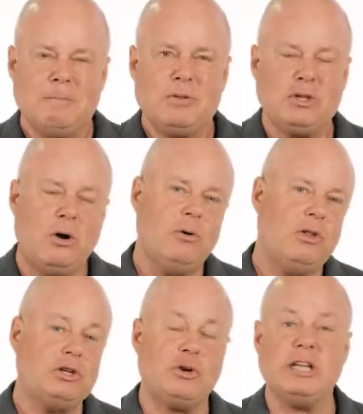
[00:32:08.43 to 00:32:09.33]
So
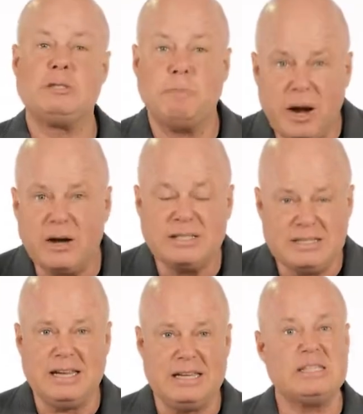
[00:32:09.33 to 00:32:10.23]
the
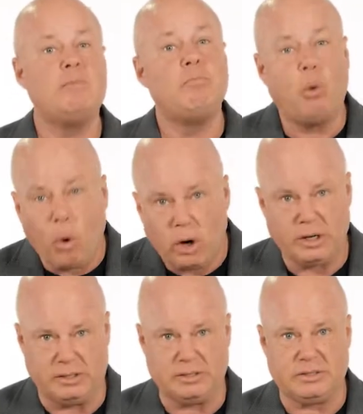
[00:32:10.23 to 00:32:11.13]
transparency is
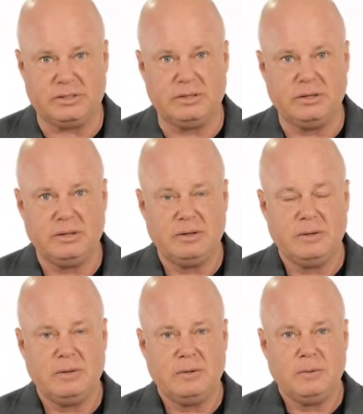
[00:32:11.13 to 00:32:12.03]
important,
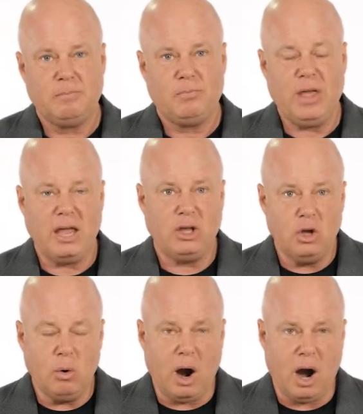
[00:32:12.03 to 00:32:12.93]
that
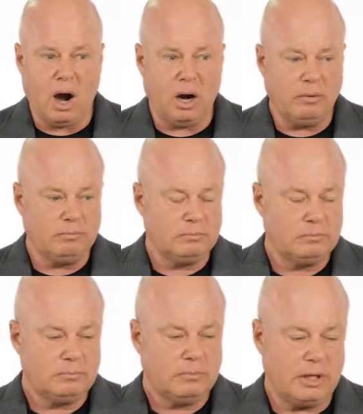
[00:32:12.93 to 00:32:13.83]
you're
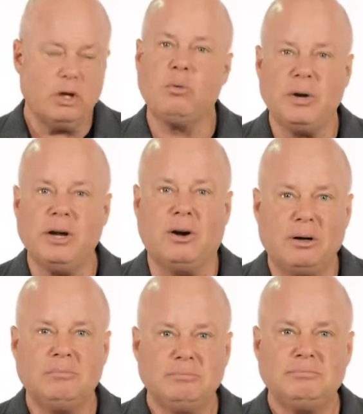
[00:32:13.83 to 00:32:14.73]

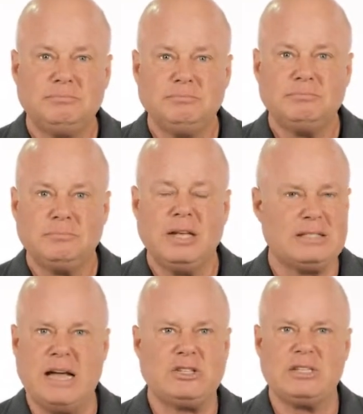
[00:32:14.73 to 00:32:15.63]
real. It's
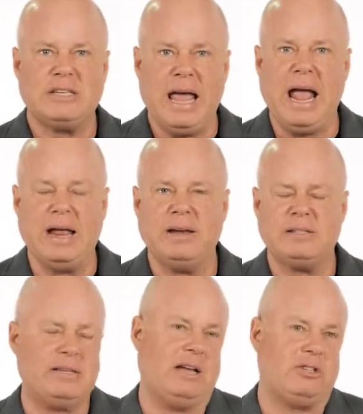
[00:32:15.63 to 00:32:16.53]
not just canned.
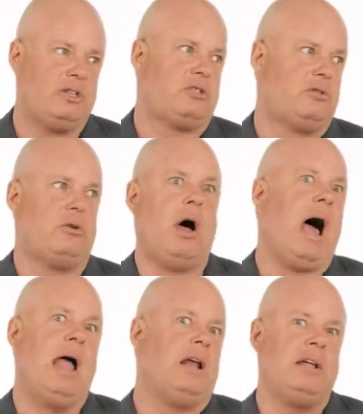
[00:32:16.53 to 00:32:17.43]
It's not just
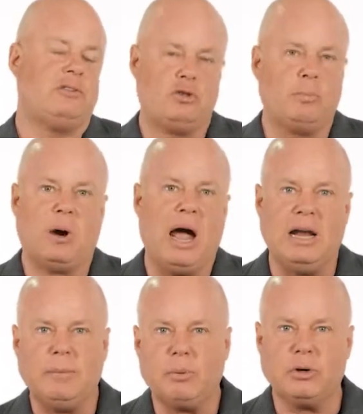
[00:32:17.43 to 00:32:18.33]
super
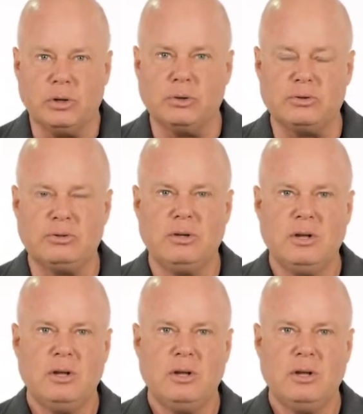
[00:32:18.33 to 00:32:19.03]
highly produced.